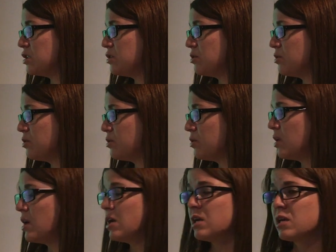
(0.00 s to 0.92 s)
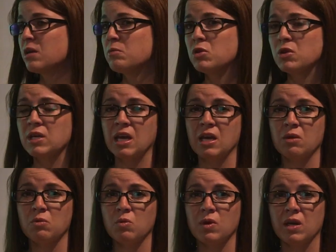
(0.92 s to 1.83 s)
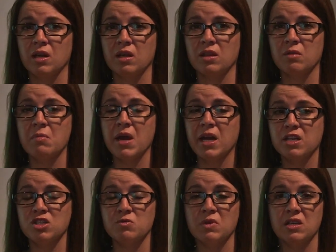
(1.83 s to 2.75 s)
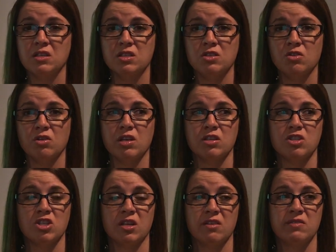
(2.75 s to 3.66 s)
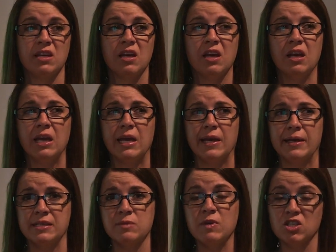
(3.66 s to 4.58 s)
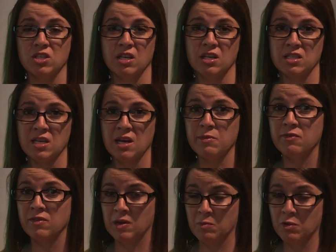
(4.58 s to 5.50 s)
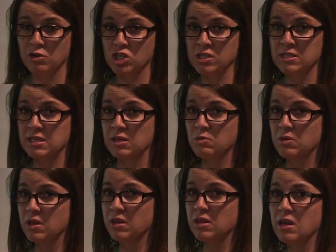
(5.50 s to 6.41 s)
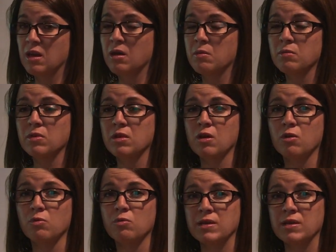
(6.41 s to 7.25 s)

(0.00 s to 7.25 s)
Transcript: to communicate with management during shift, especially in a time of an emergency with their